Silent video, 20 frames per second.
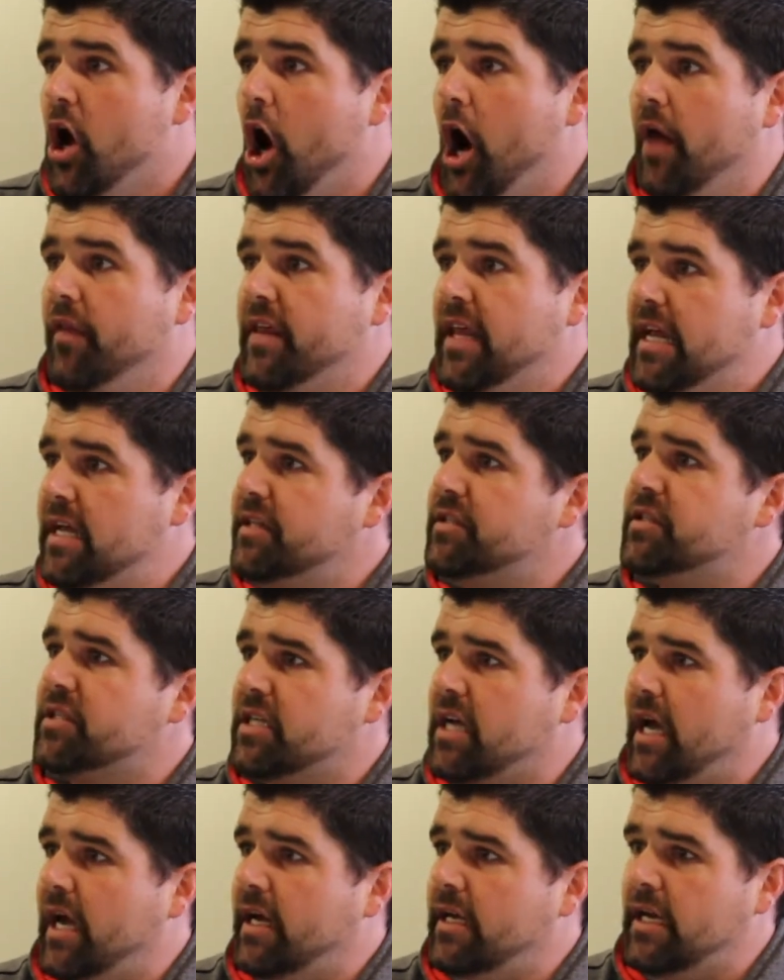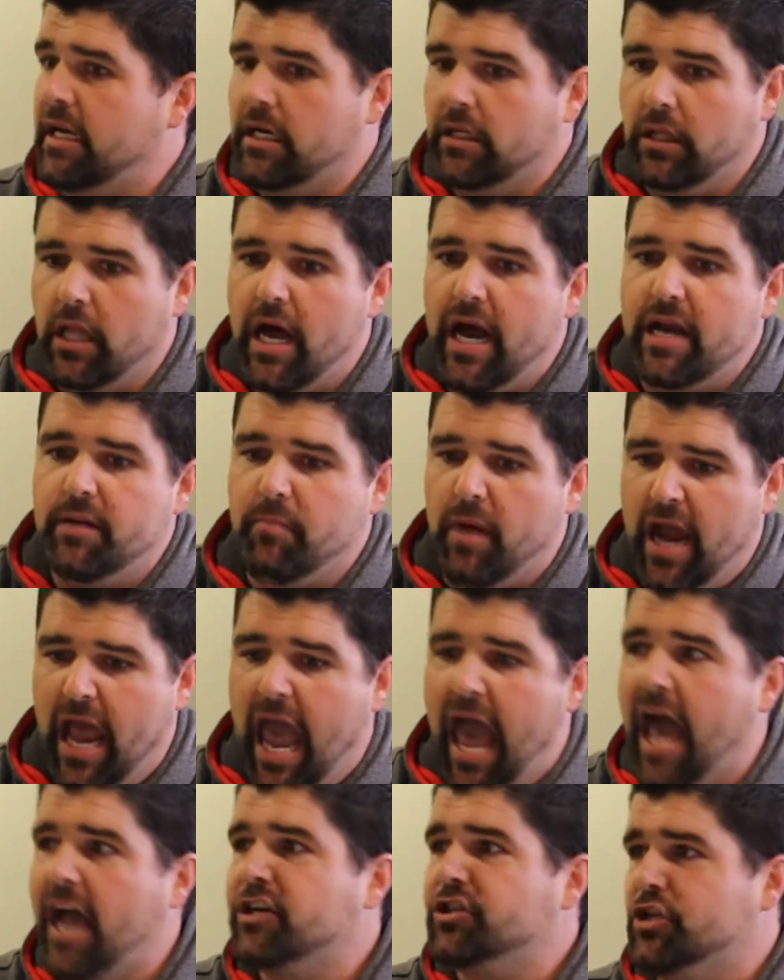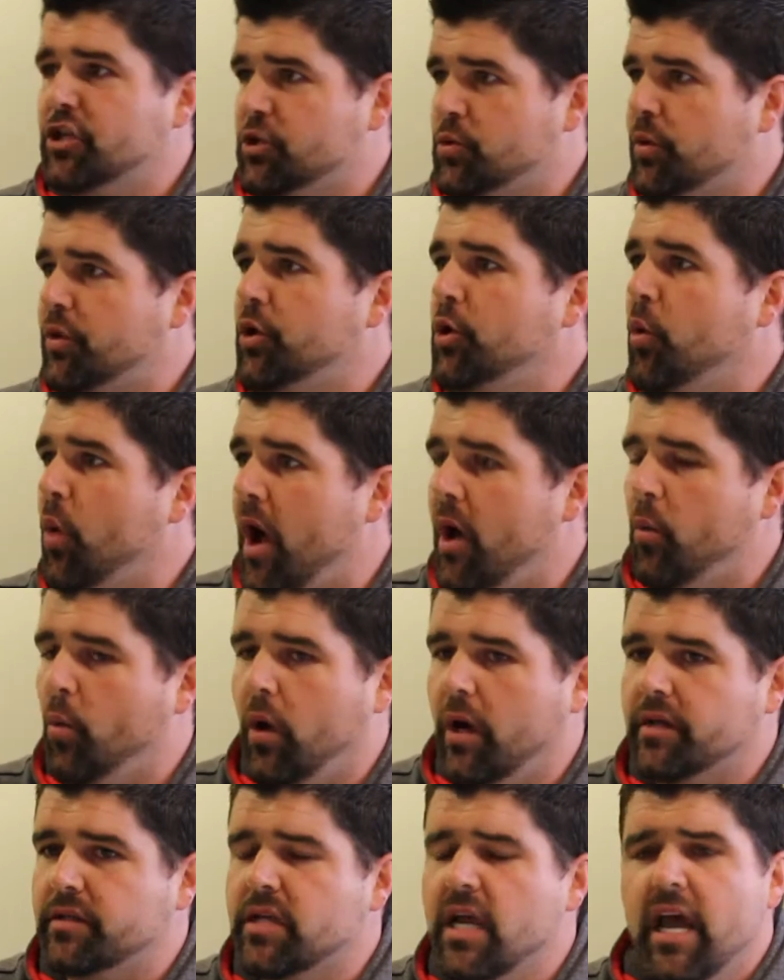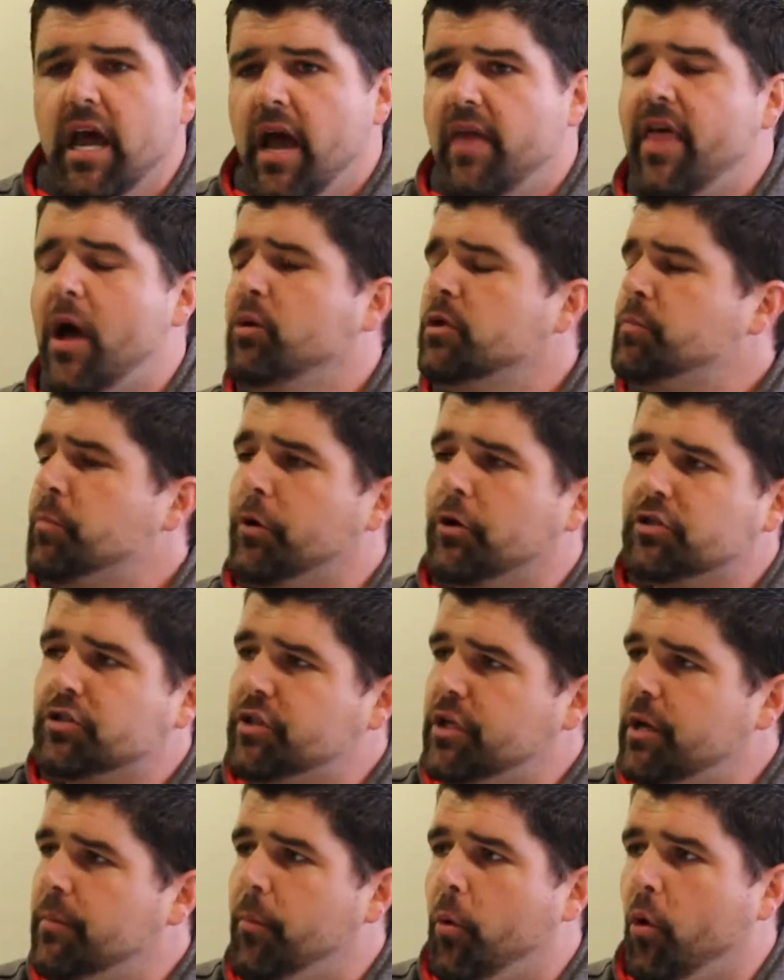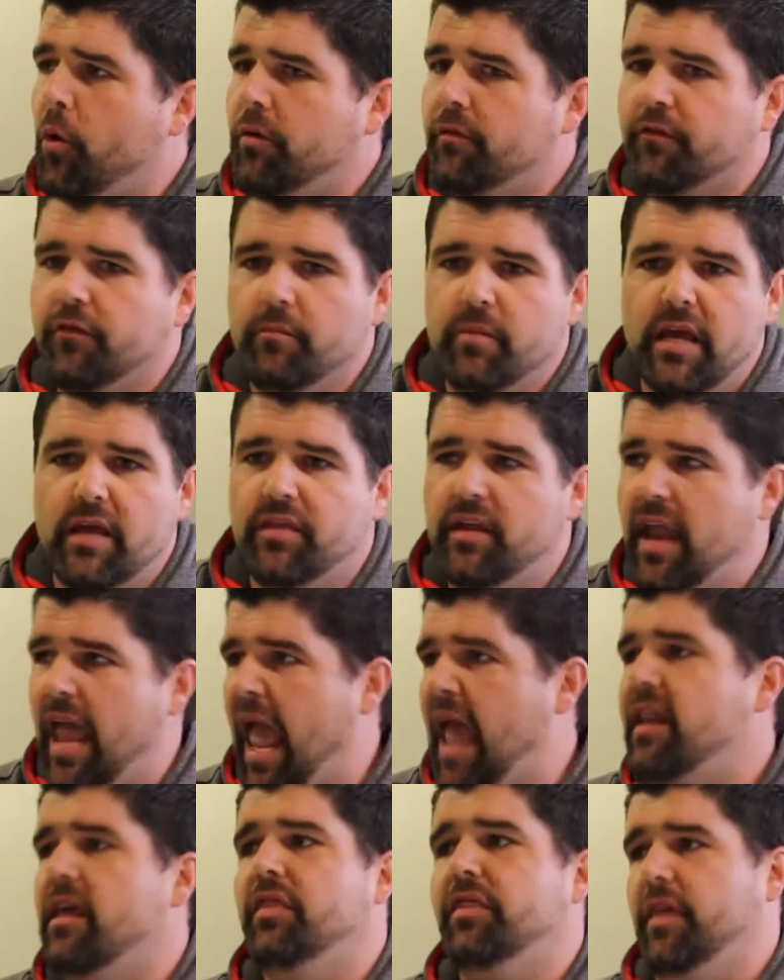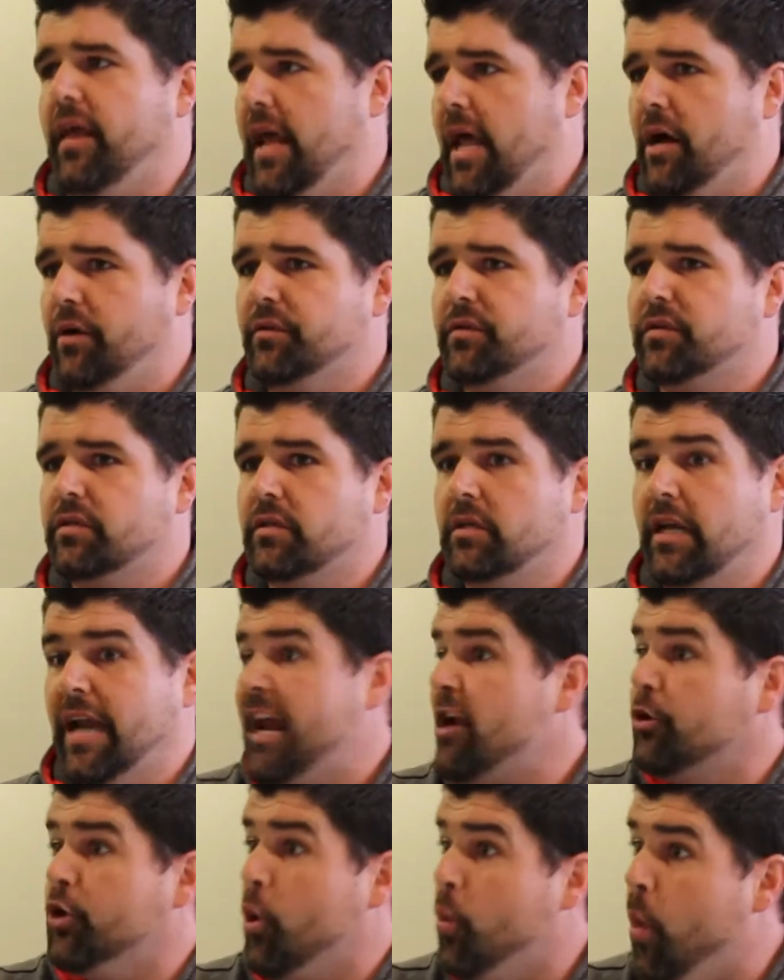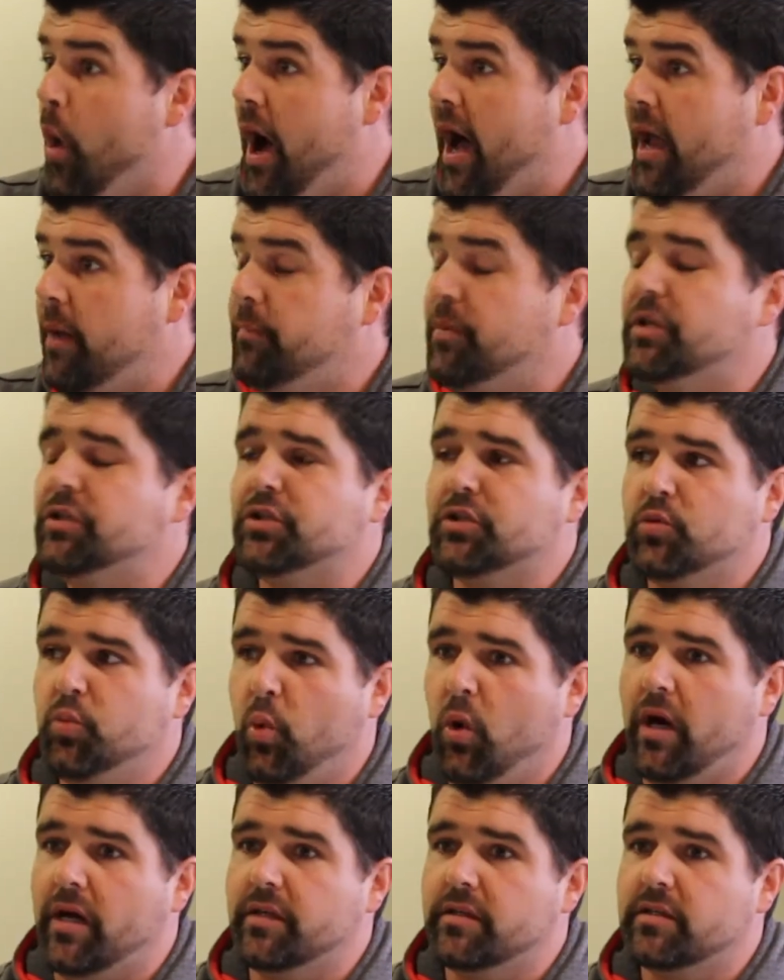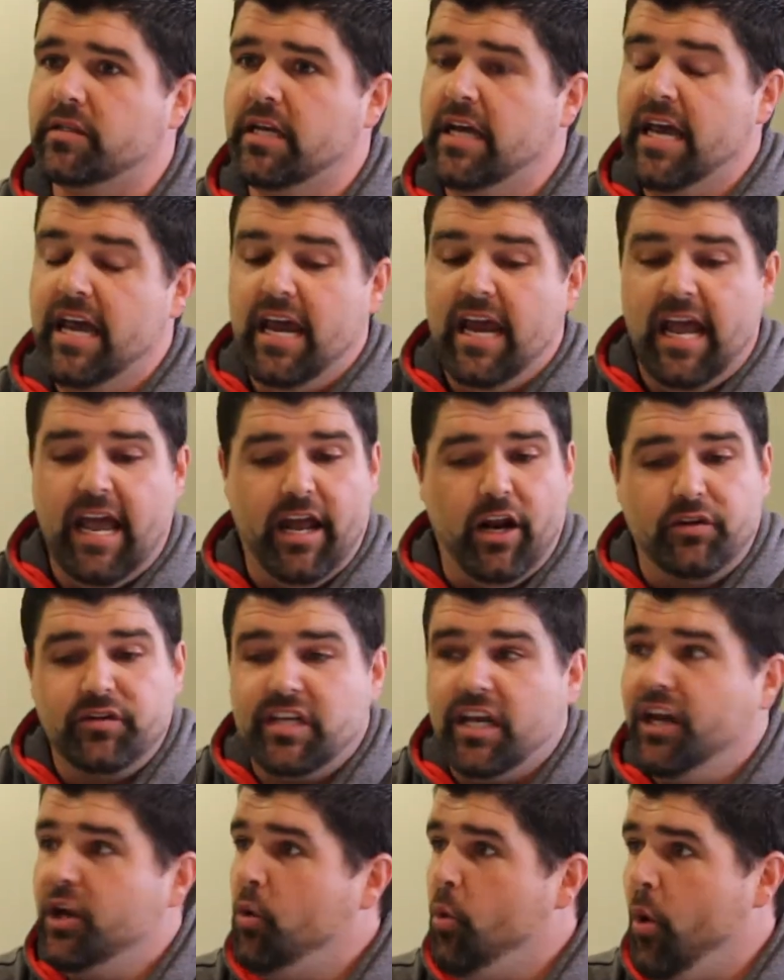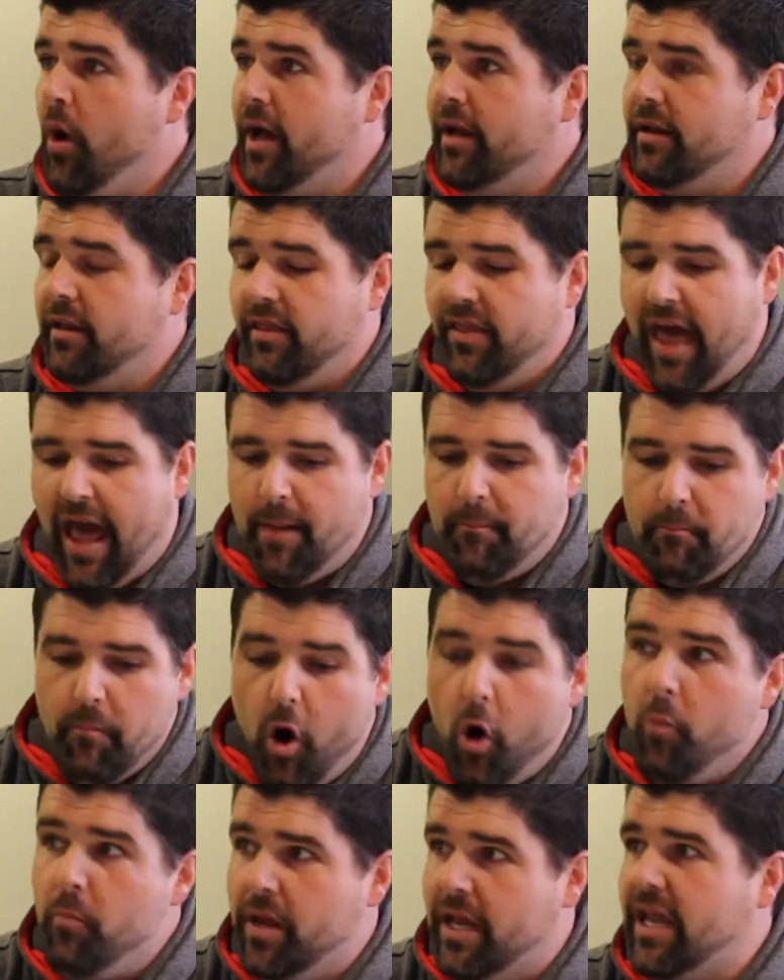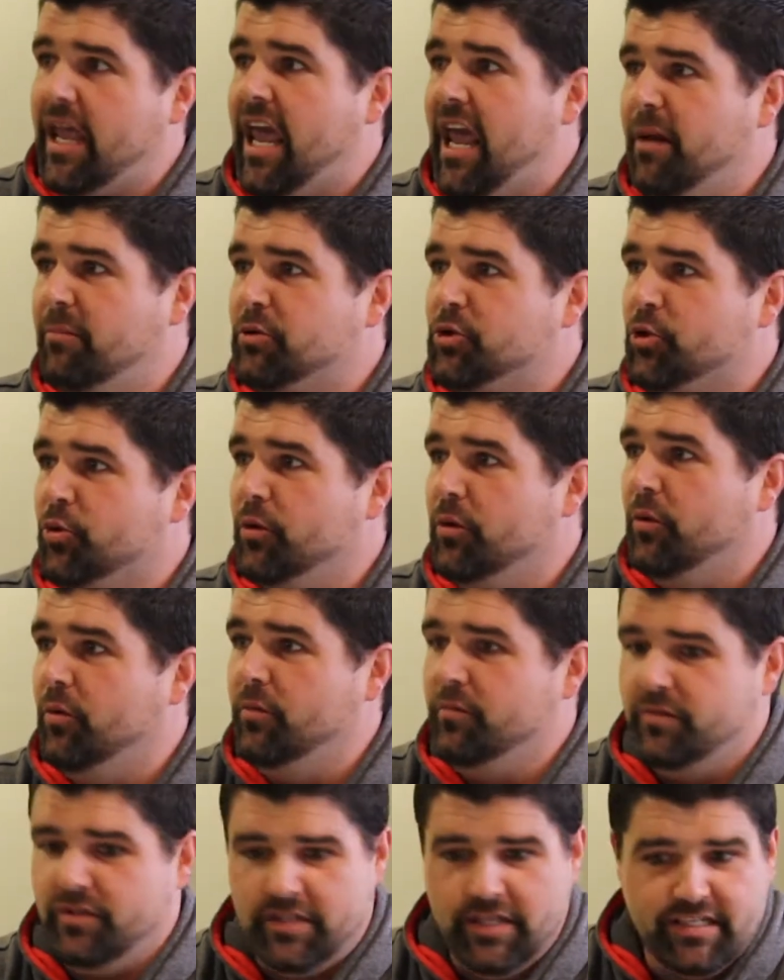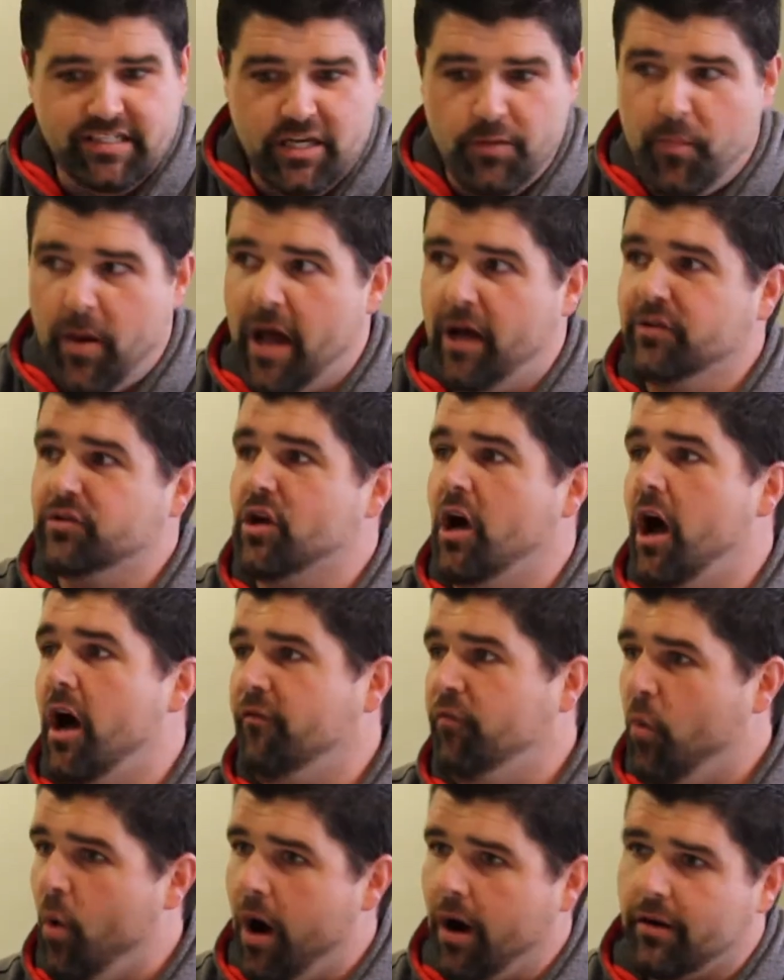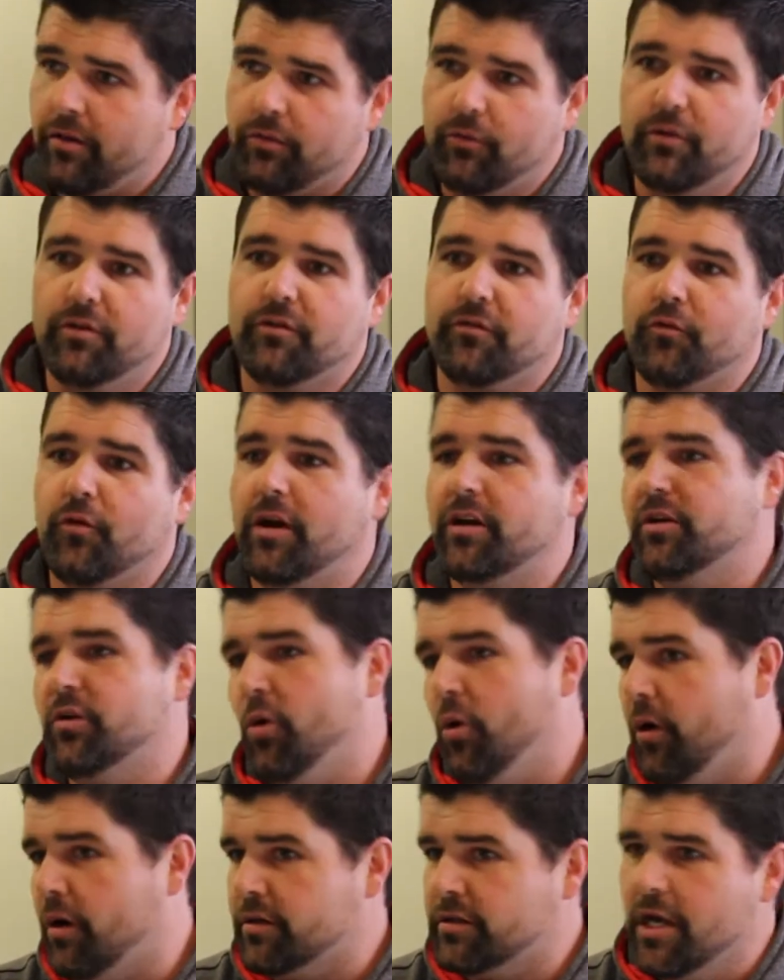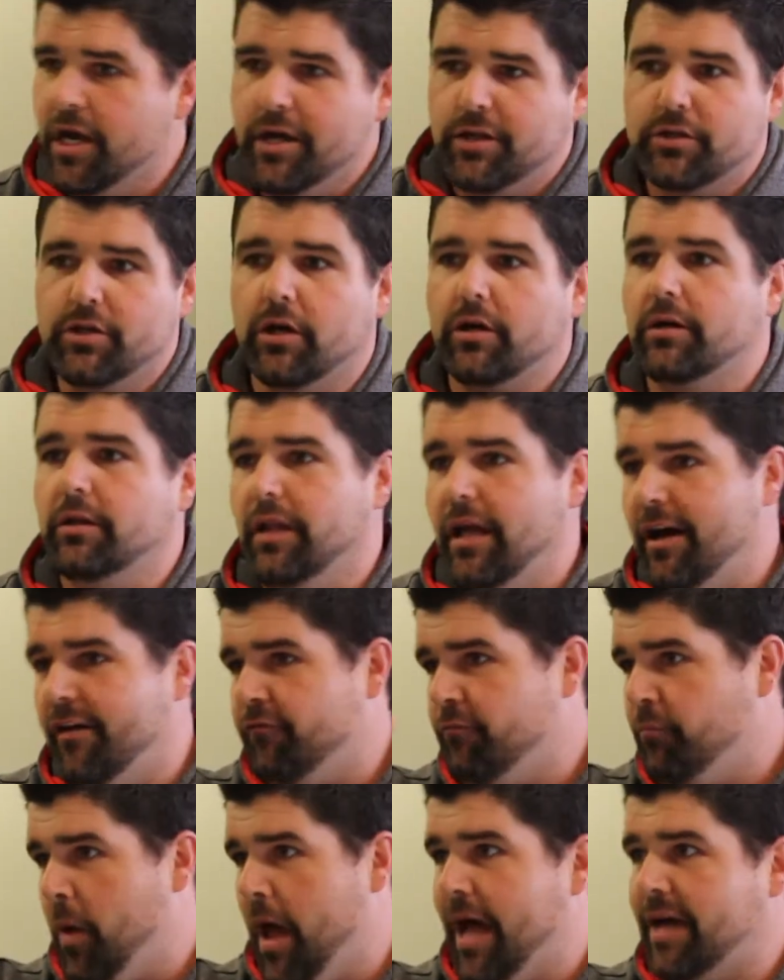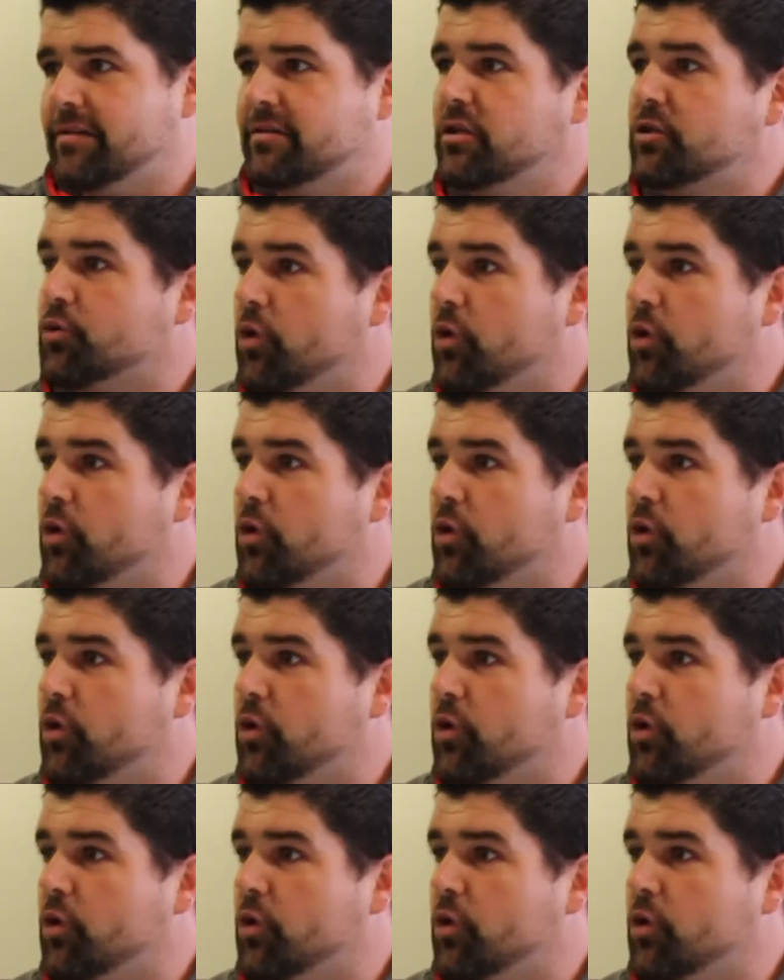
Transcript: on the inside, and align my actions with who I was. And that was personally important for me than anything else. And I don't know why, but it just was. And I'll tell you what, that moment came true. 60 pounds off, walked through the front doors, took a left, past the